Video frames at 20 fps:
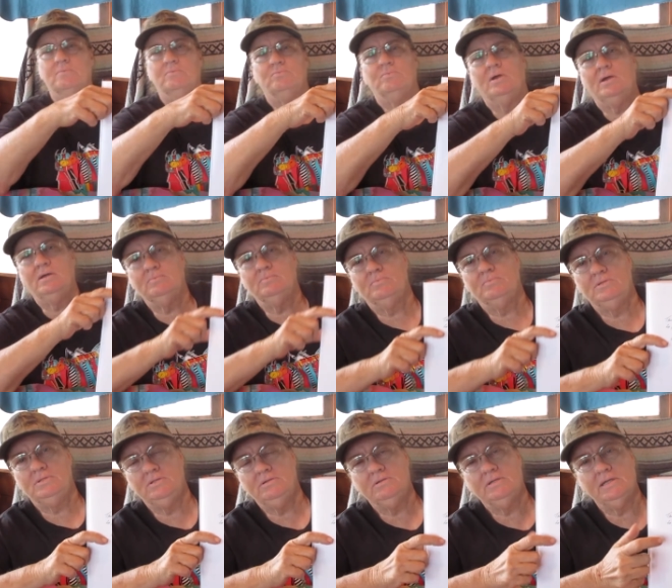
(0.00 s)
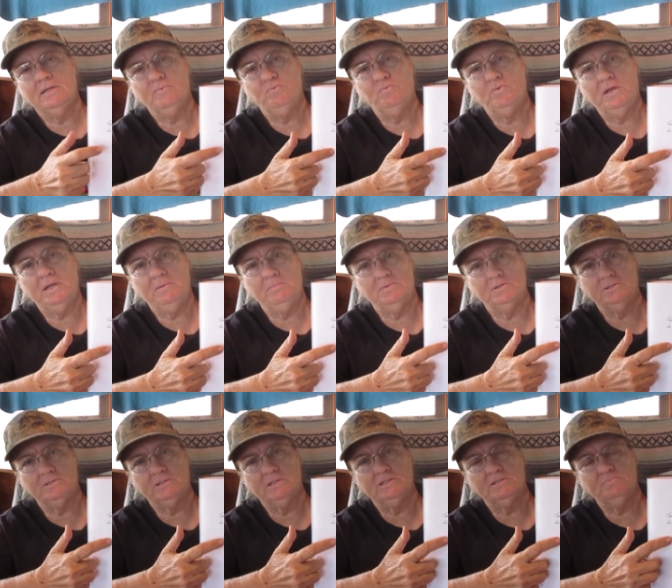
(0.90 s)
Ron, when you get
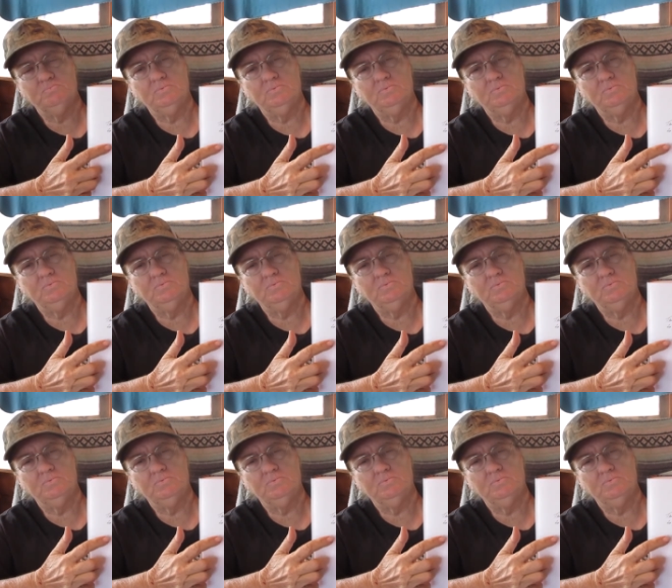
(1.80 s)
famous, this